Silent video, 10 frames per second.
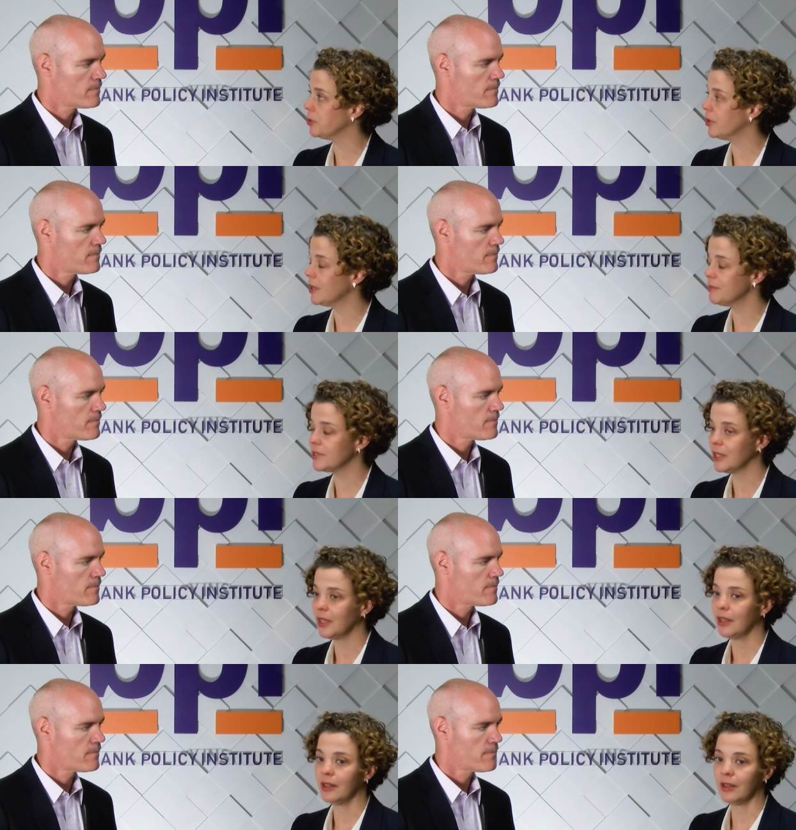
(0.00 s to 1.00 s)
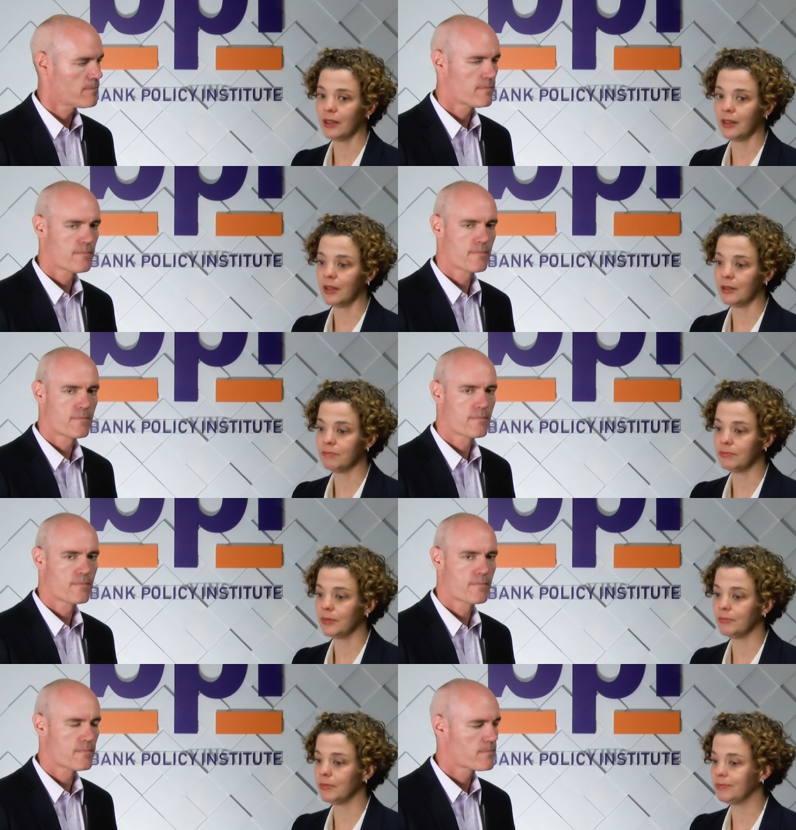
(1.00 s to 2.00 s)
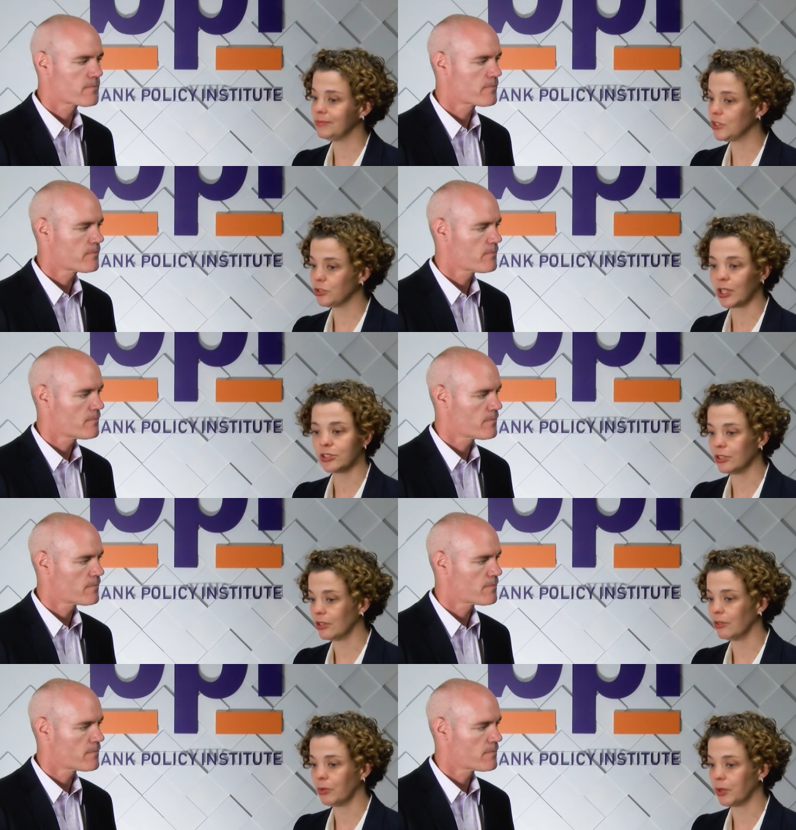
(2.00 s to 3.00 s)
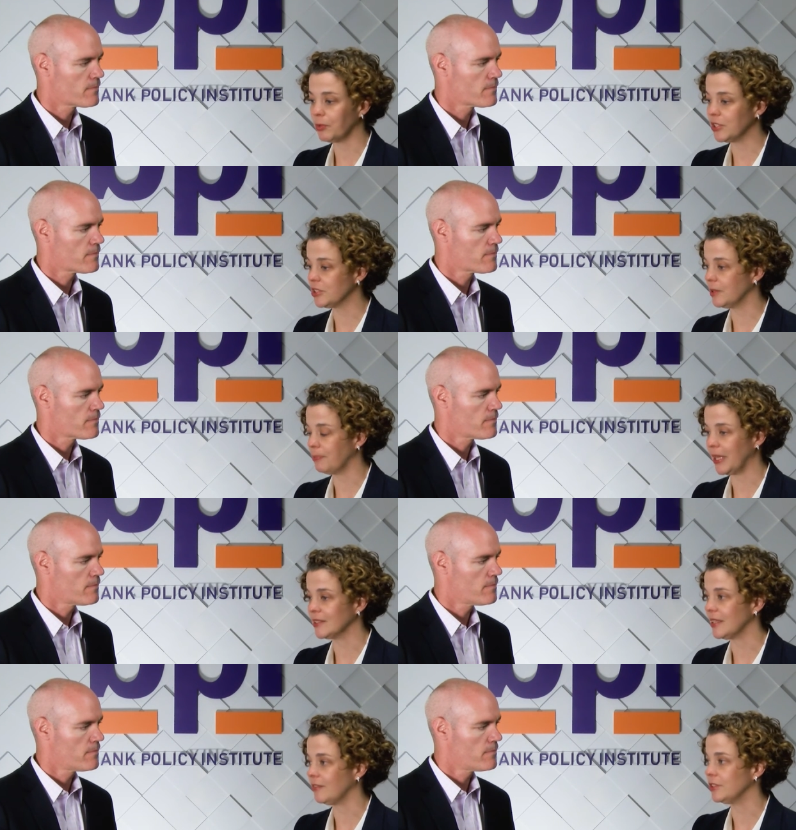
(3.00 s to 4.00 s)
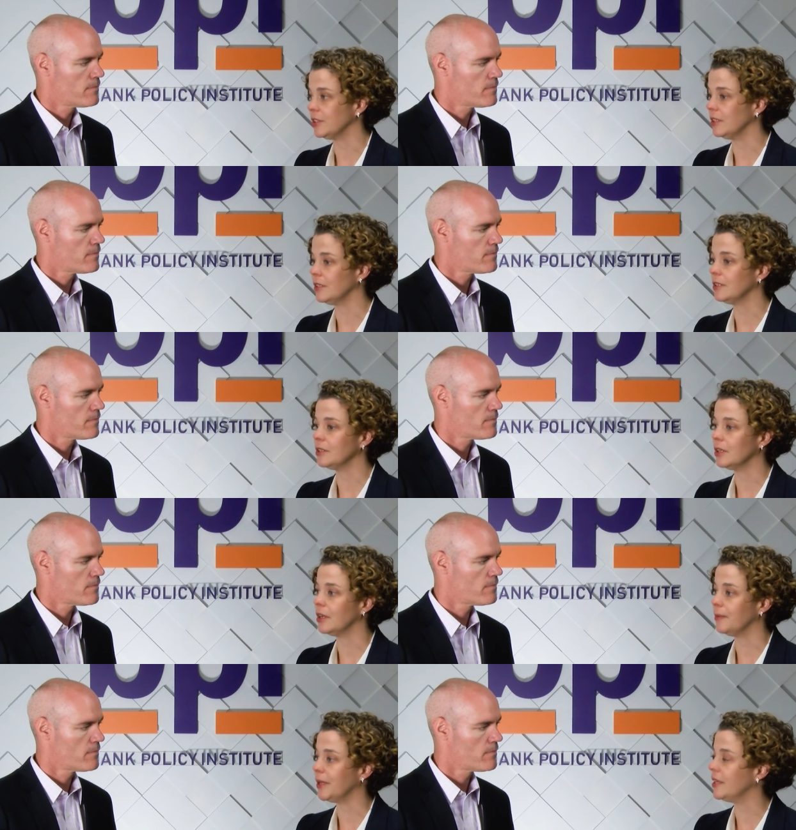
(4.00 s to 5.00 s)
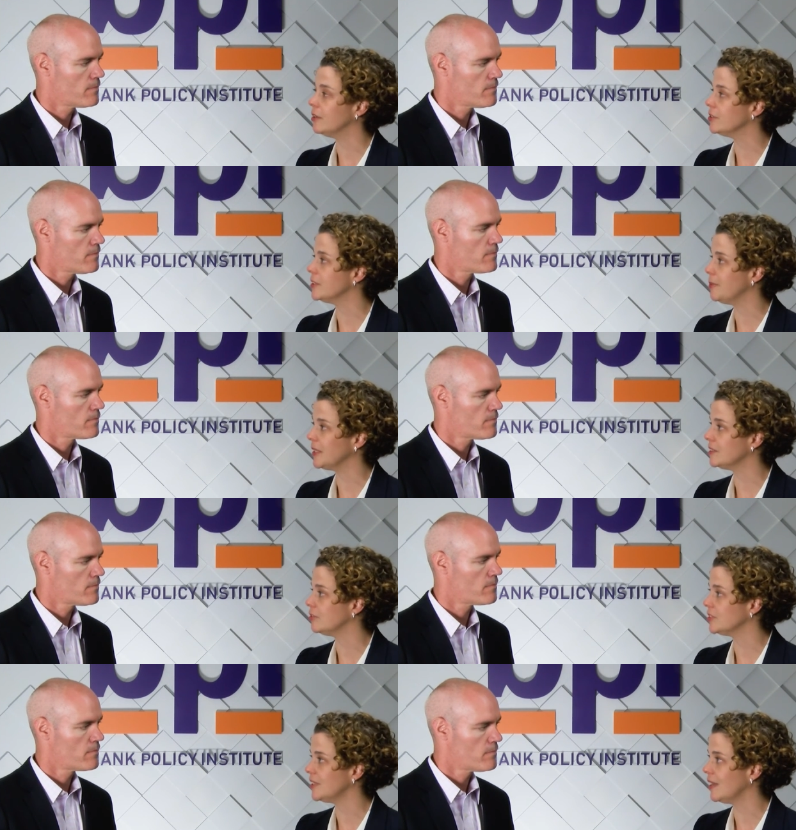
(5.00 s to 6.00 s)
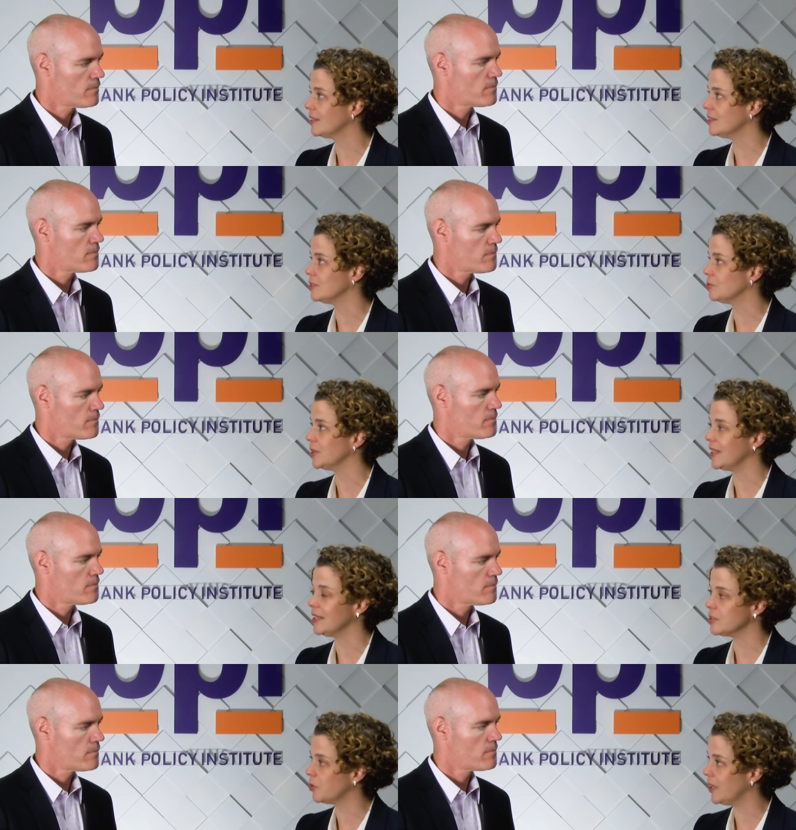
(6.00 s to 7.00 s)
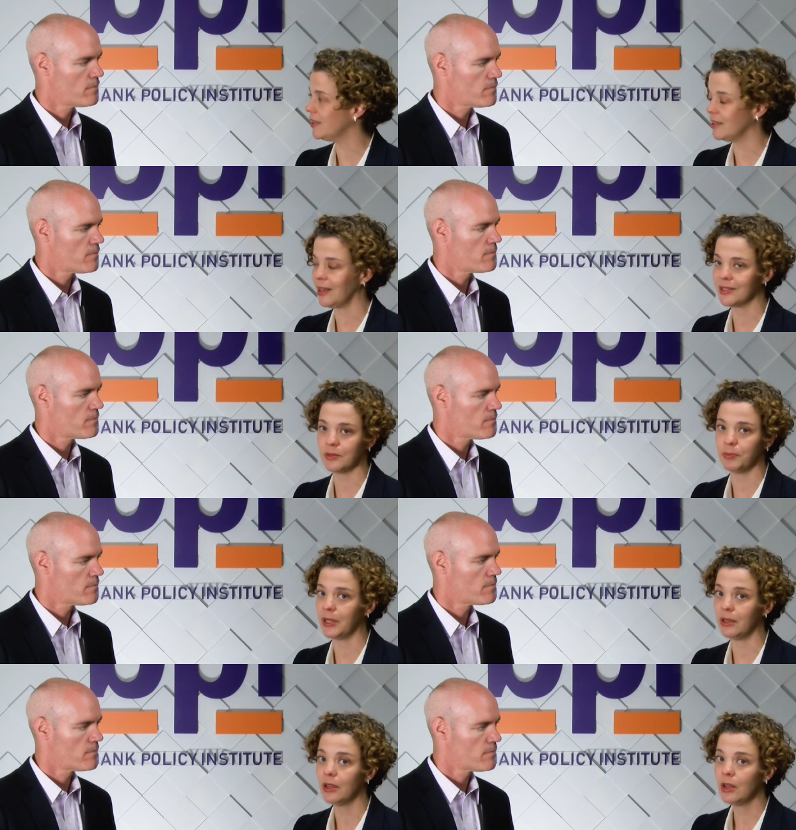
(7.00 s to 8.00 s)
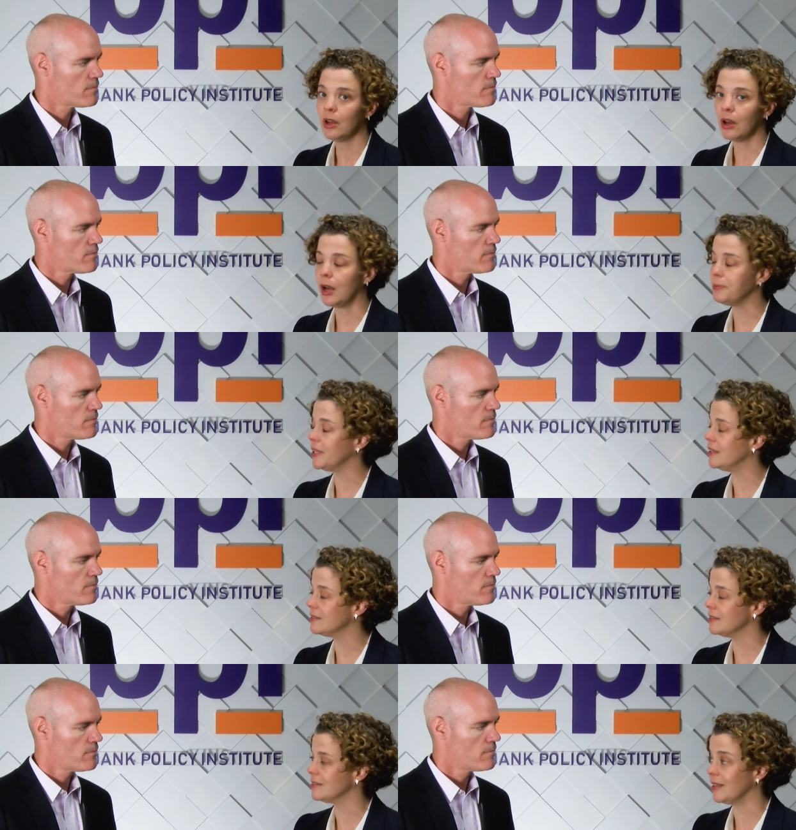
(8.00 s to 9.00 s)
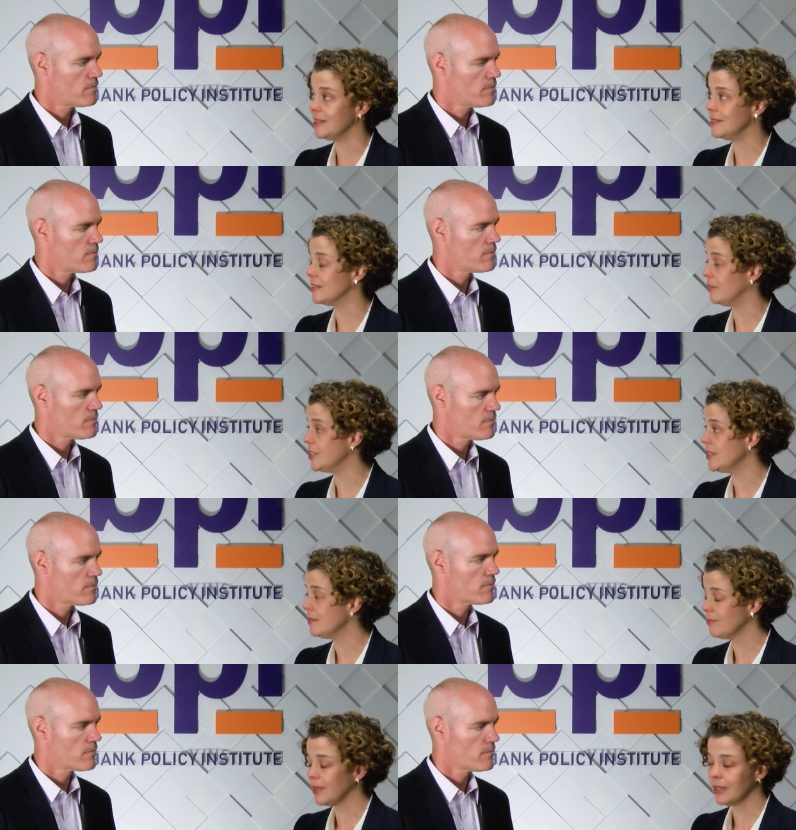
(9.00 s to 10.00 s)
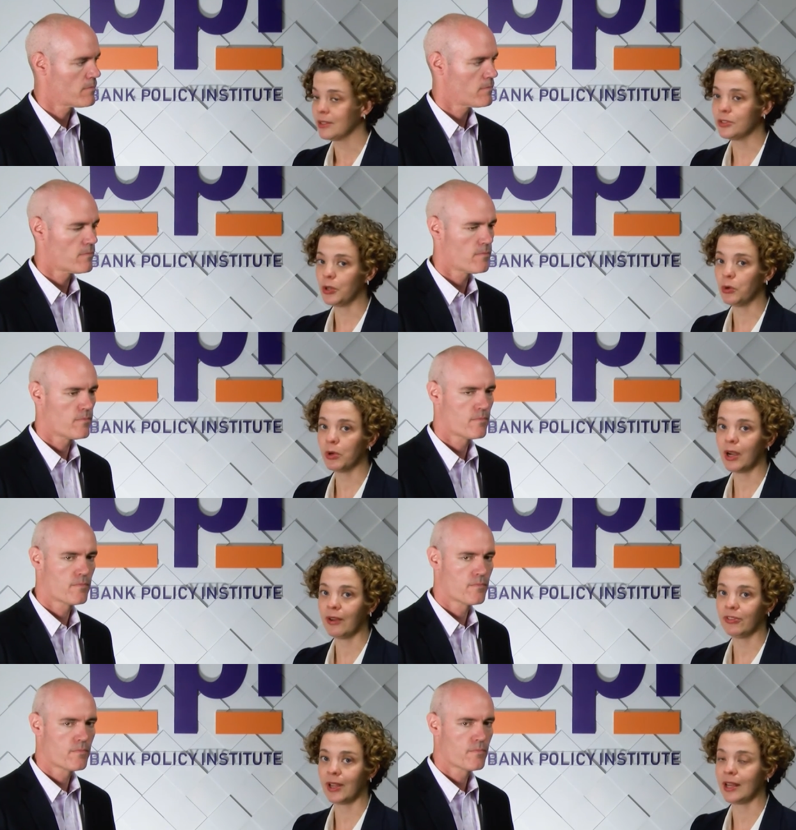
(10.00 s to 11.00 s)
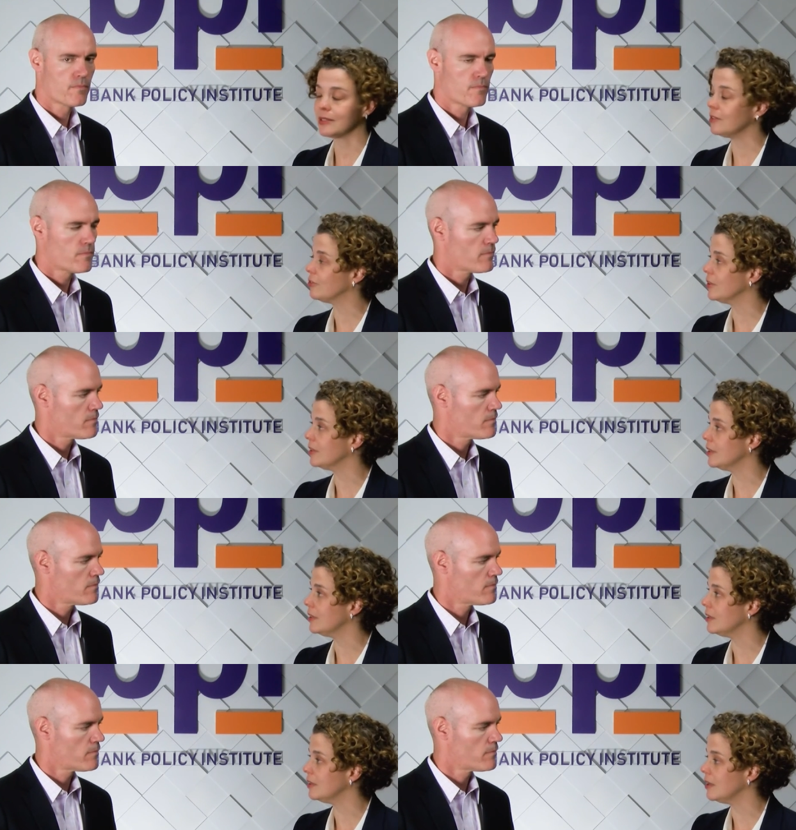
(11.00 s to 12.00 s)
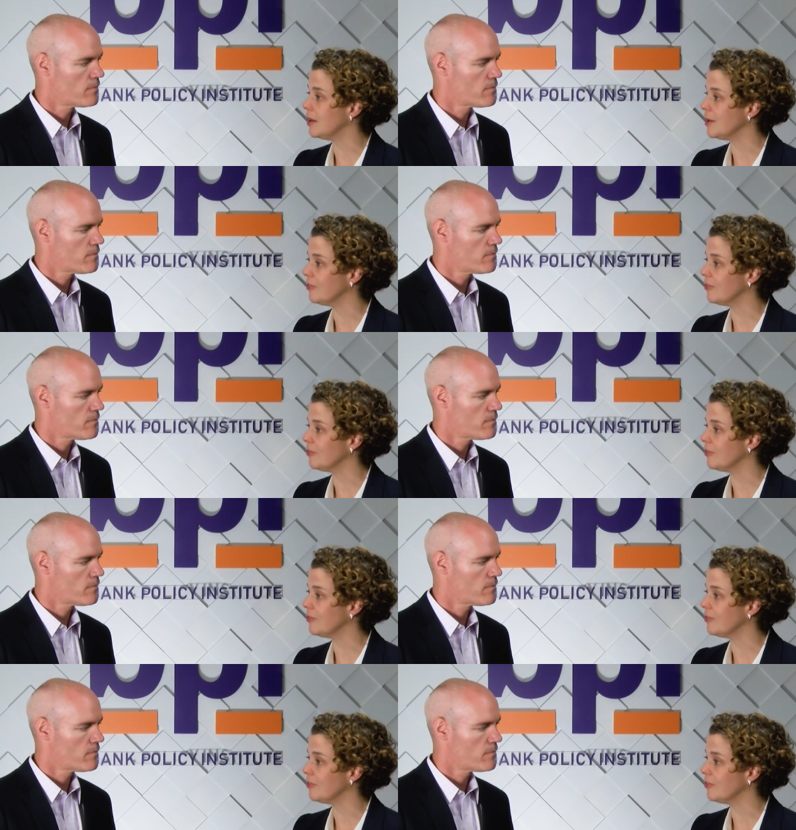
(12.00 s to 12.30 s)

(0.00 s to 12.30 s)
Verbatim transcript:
Speaker 1: programs. Uh, the structure with which banks have to um, adhere to the Bank Secrecy Act is really antiquated and hasn't been updated since 1970. So we're af- asking for the uh,